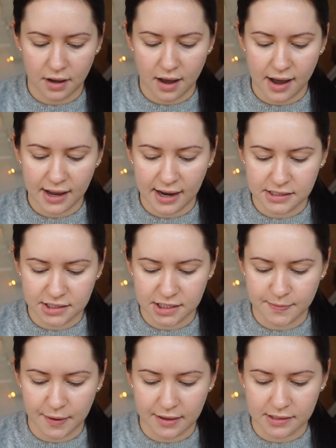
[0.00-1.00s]
I like to
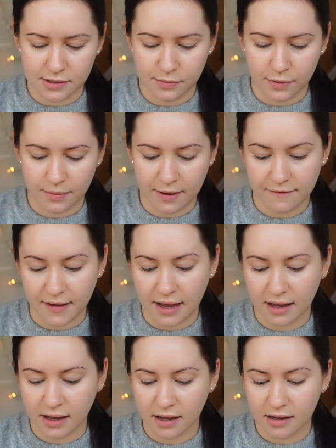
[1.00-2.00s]
just put this on with my
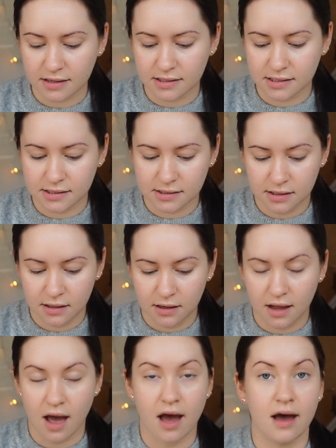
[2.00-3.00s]
fingers.
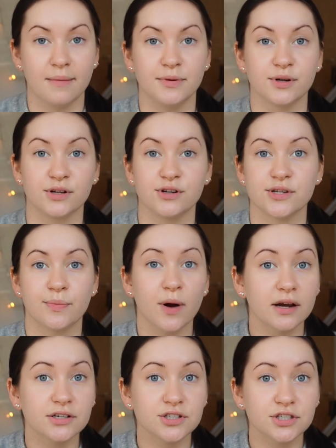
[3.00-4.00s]
You can use a
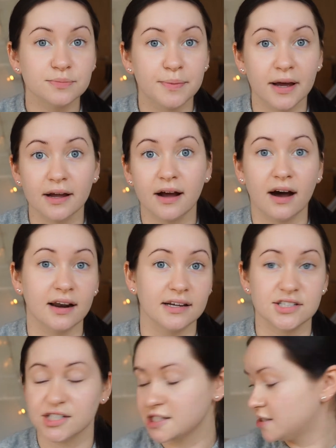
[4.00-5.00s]
brush, but I
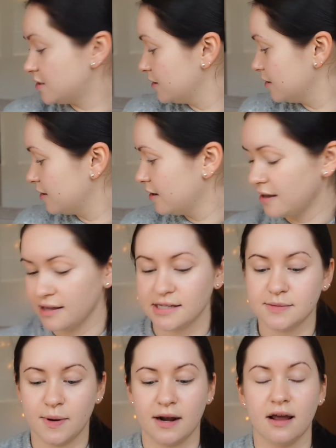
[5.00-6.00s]
like to just
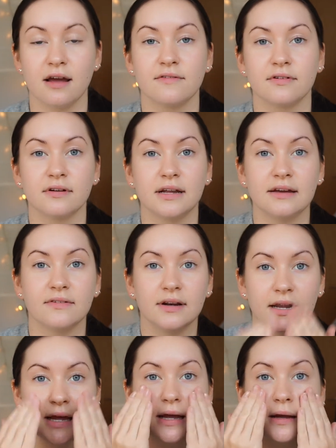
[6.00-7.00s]
spread it
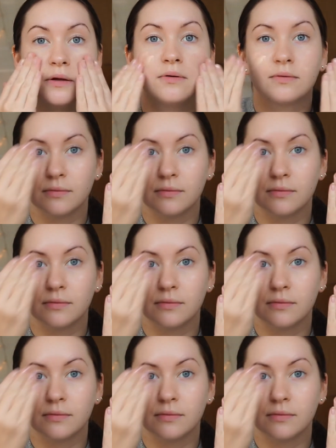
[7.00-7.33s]
evenly.